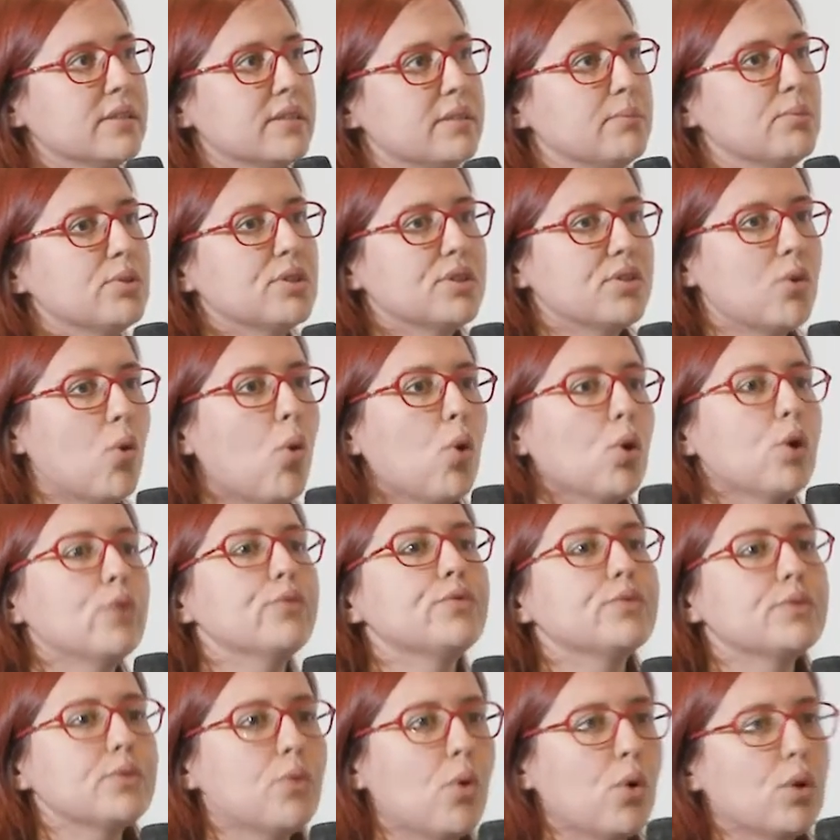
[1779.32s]
rebuild
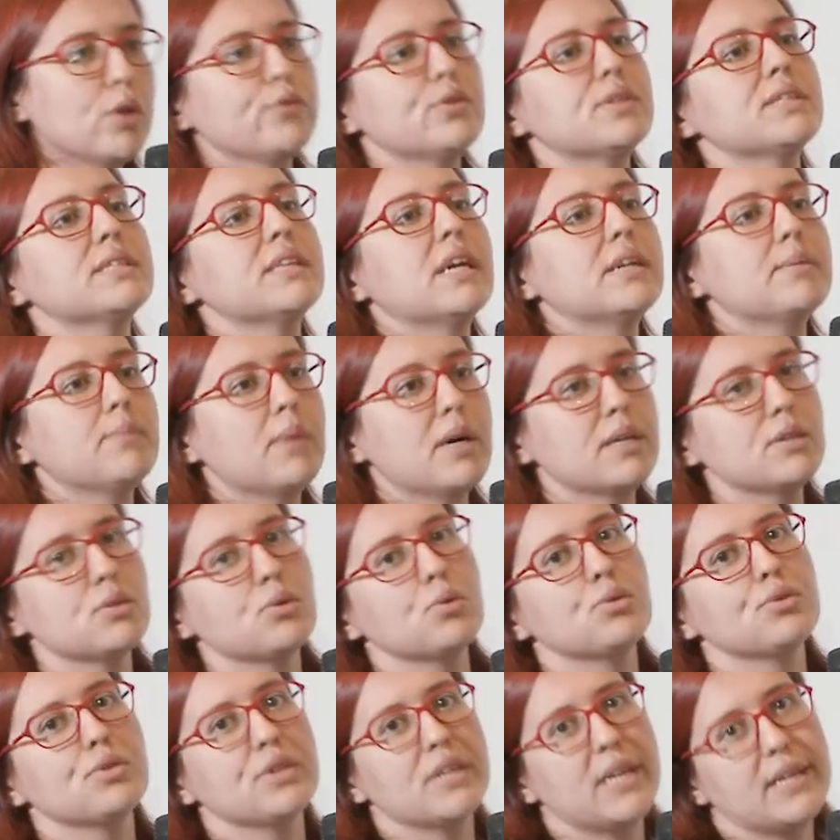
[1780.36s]
all of the standbys
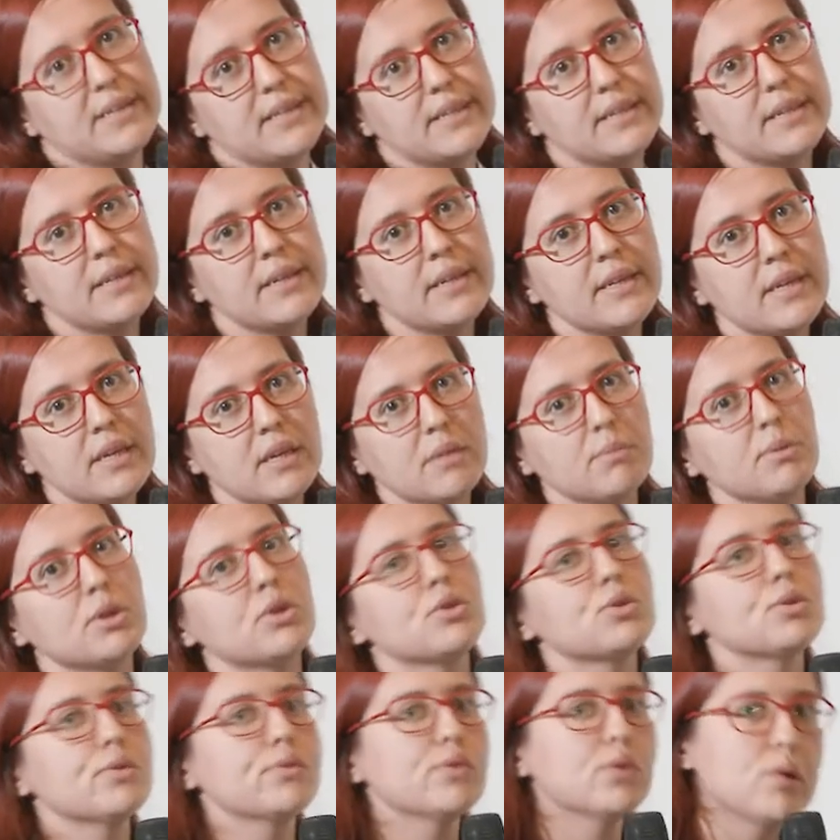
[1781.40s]
altogether
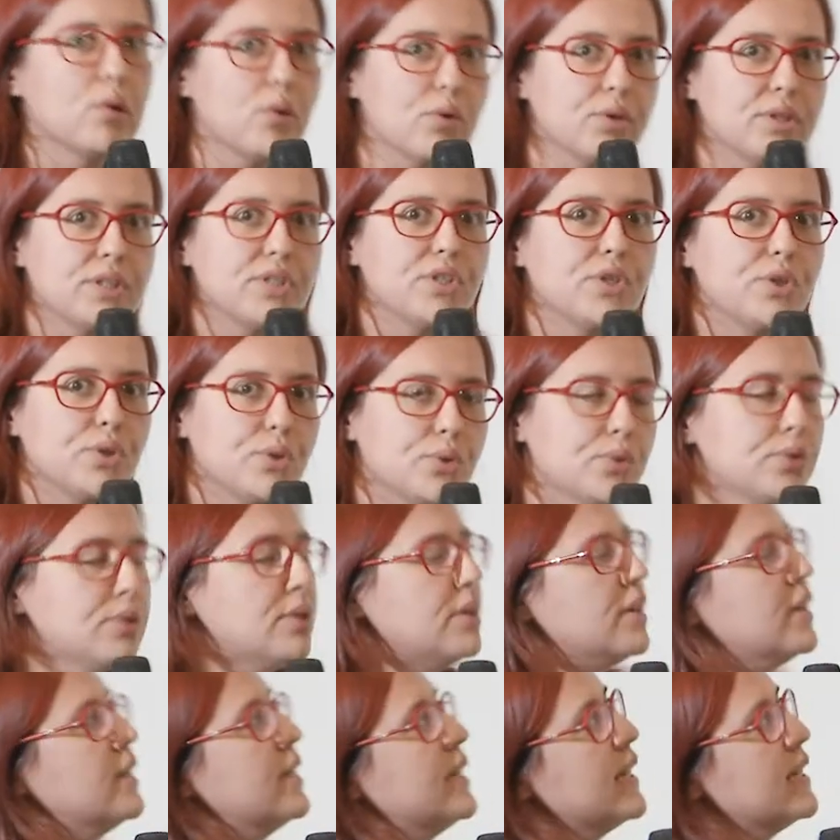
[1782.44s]
because of the load issue
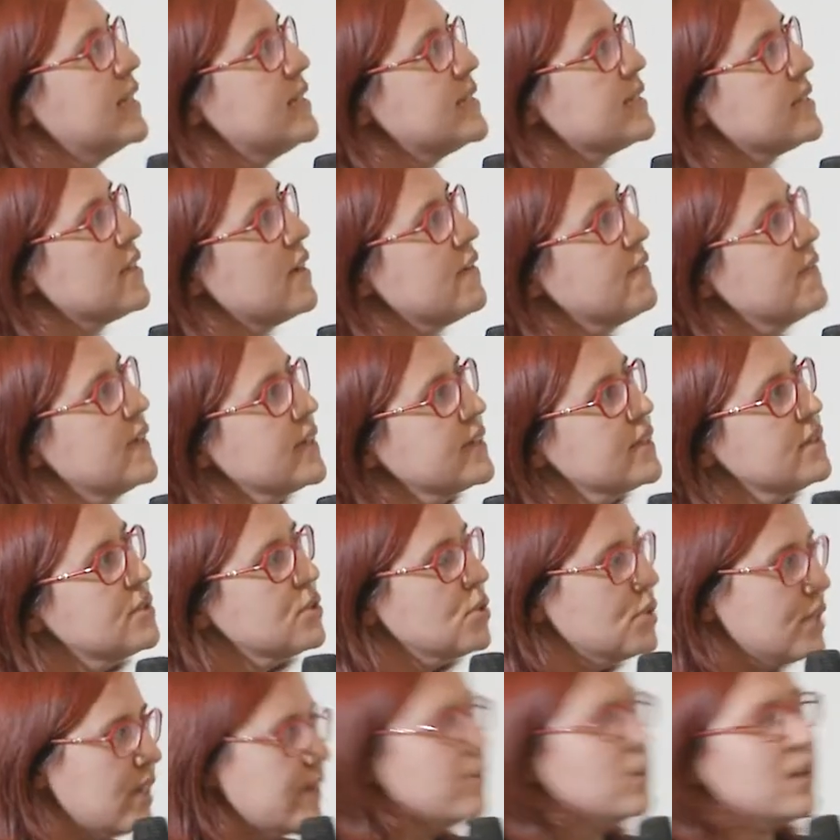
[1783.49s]
and stuff like that. So
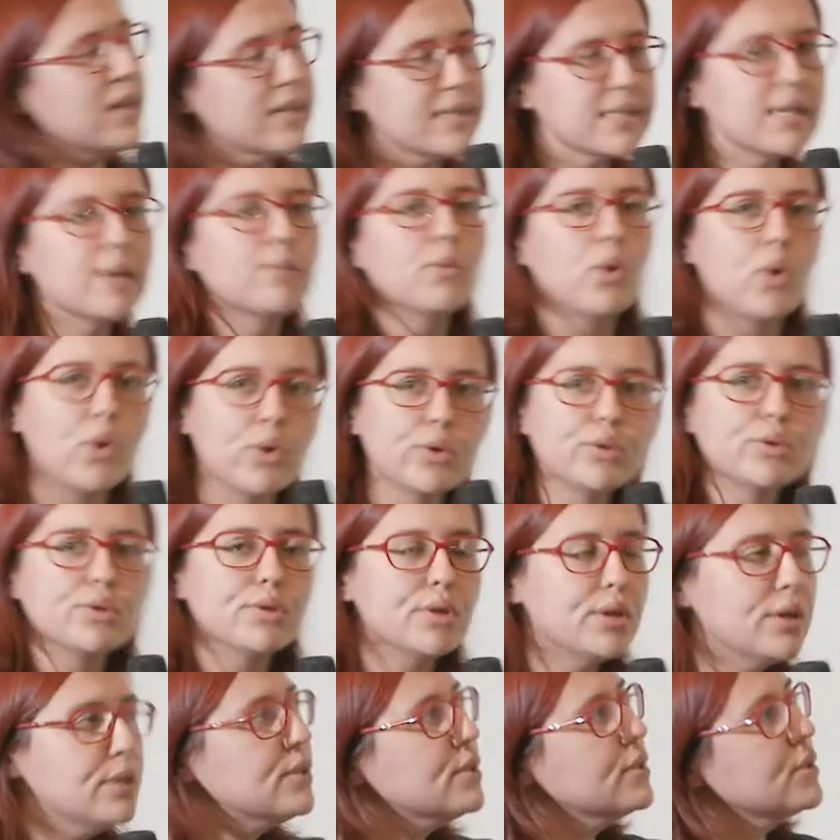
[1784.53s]
there were like some
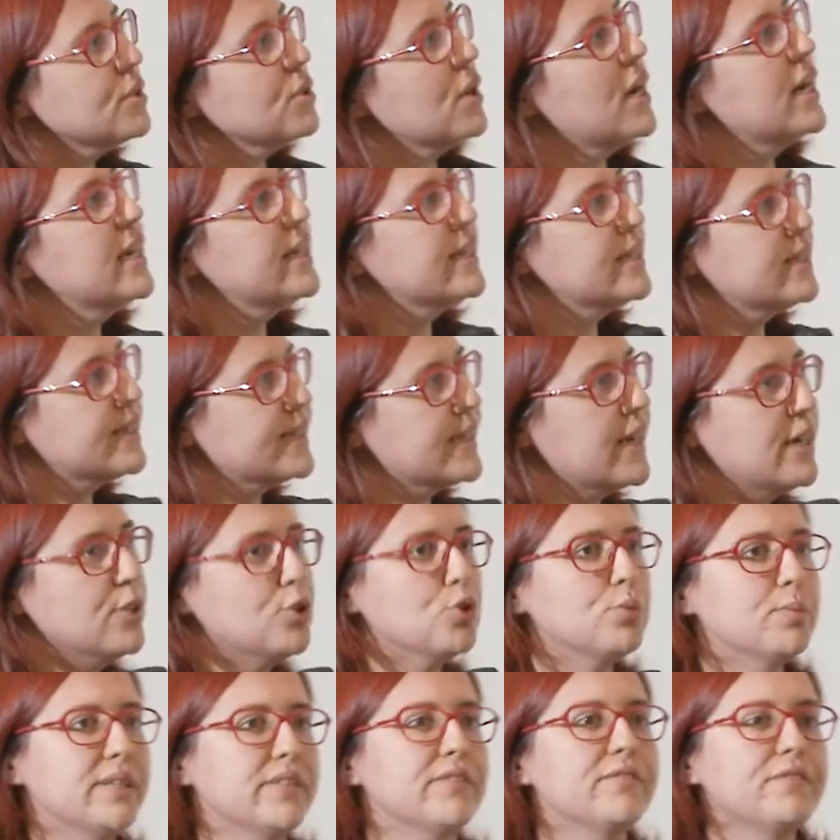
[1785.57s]
concerns. So I tried
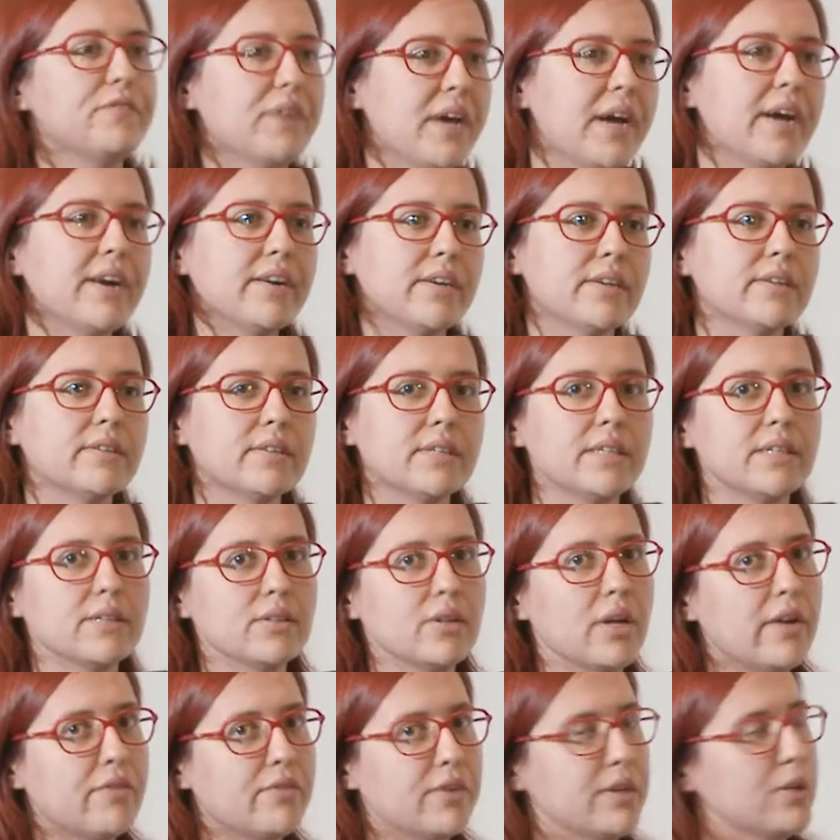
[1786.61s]
to be fair in
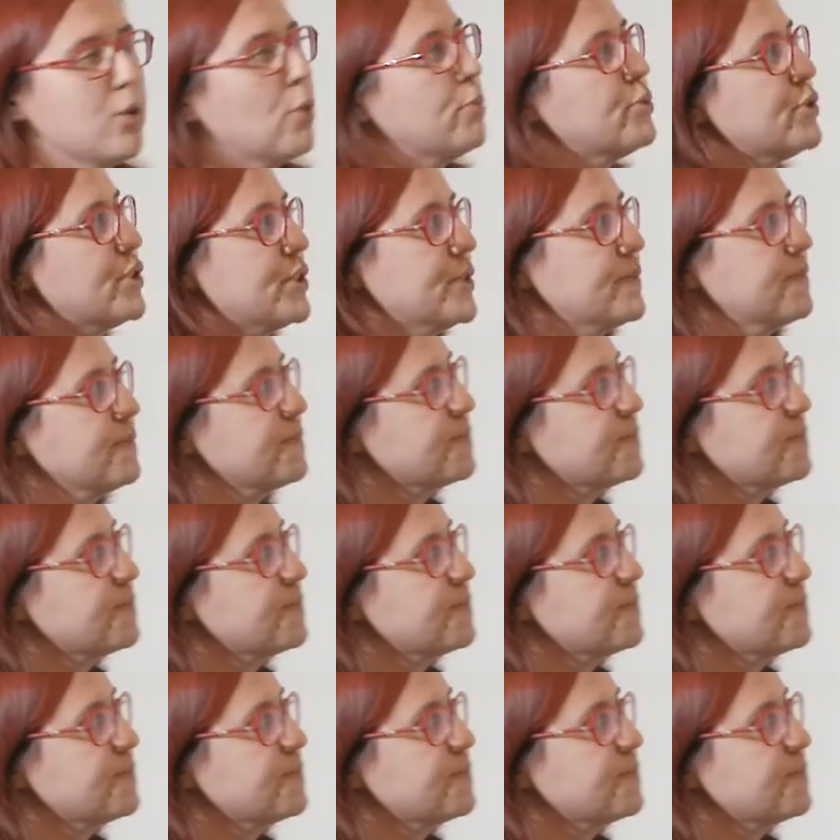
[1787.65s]
every option.